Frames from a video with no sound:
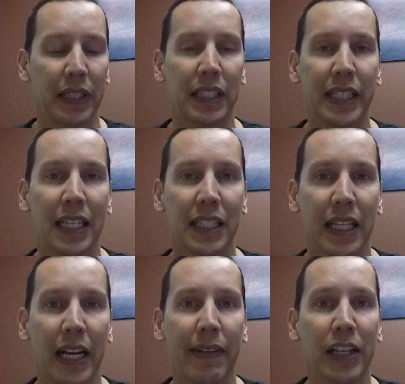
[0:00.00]
the sense
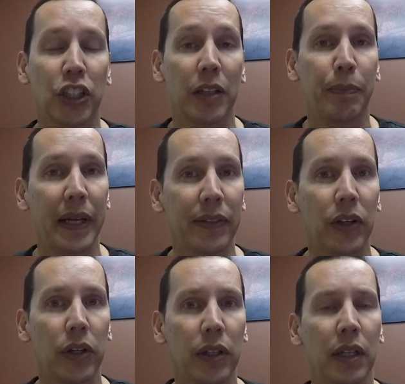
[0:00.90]
that I've actually been
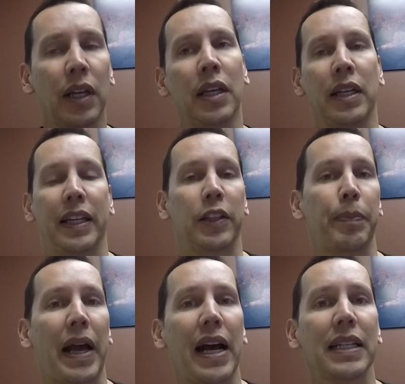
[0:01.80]
there in the
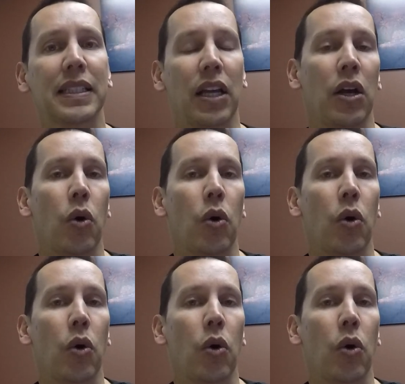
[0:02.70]
past,